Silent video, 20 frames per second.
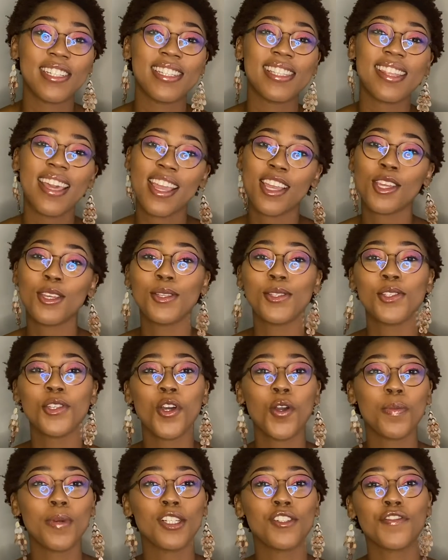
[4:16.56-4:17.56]
Thank you
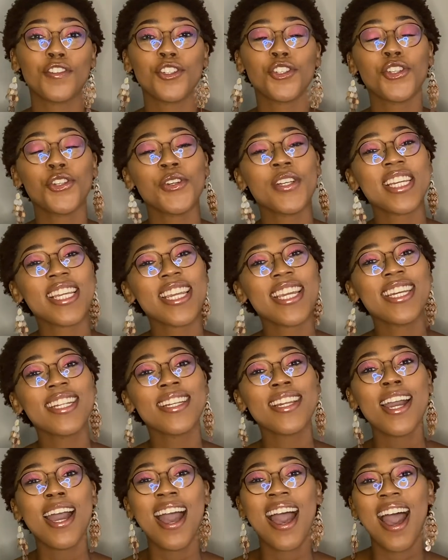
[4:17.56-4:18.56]
so much for tuning in.
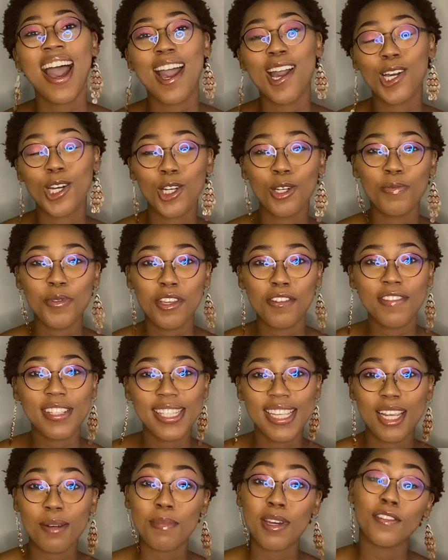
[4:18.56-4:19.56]
I hope you've
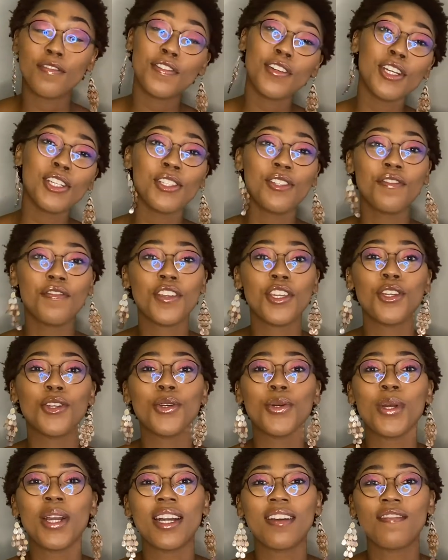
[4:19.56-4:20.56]
seen my first
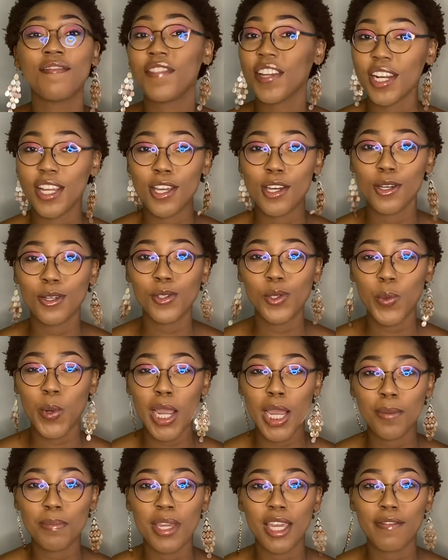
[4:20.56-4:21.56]
few videos where
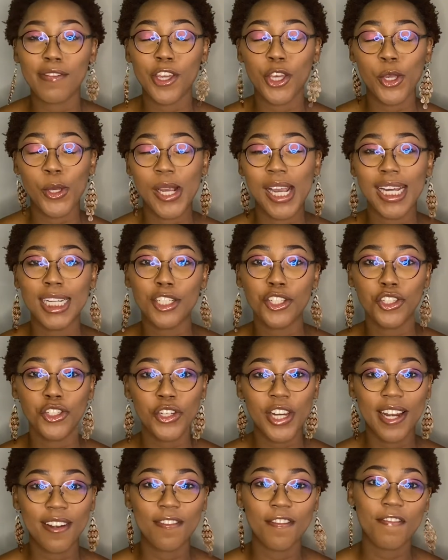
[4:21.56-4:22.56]
I'm giving you guys
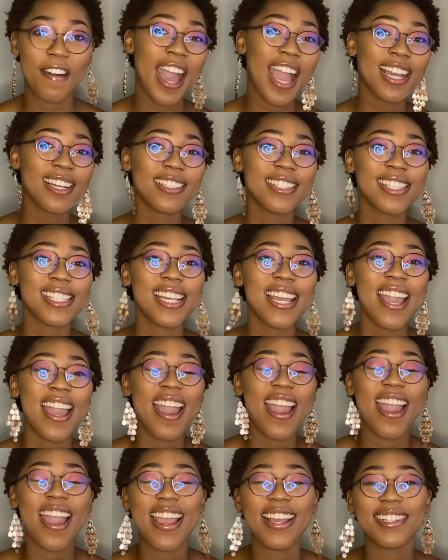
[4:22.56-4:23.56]
straight facts,
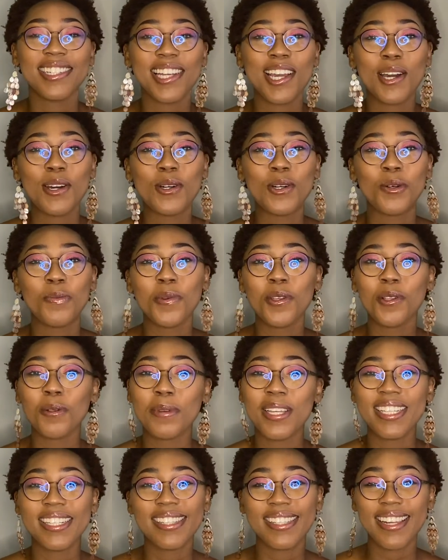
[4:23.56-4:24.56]
and I hope you'll be
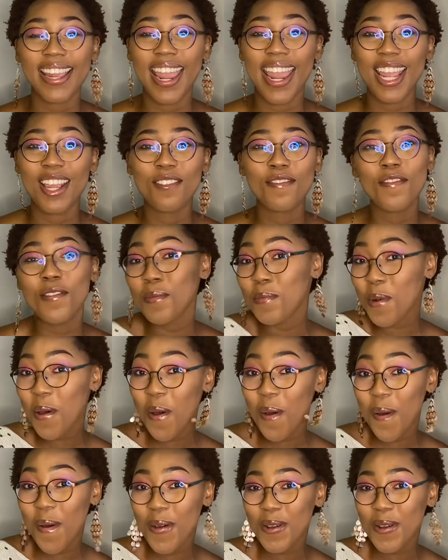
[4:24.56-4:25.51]
staying for more.